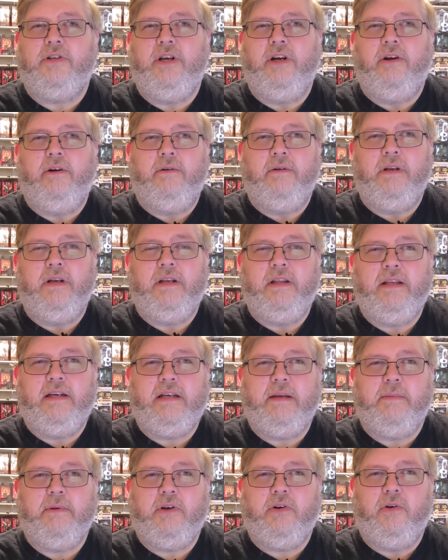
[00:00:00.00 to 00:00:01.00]
the
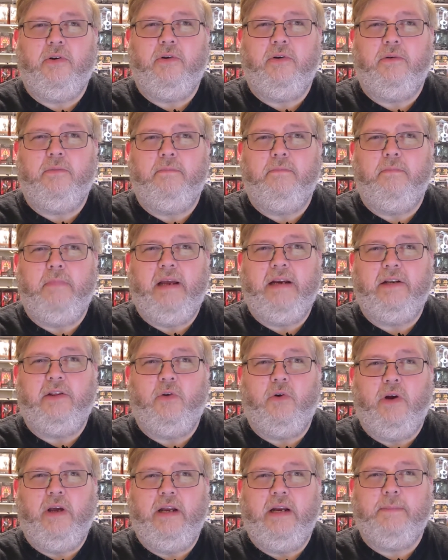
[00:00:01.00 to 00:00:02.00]
typical
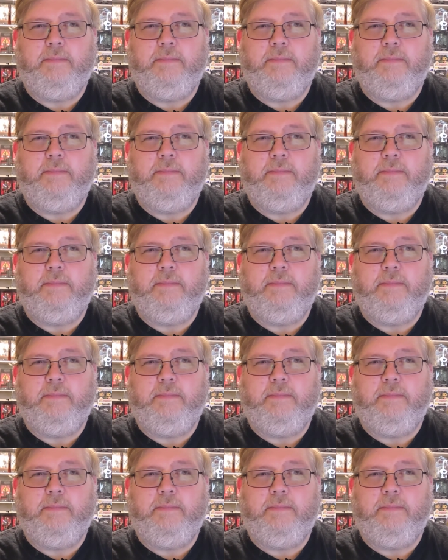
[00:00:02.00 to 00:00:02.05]
Mandalorian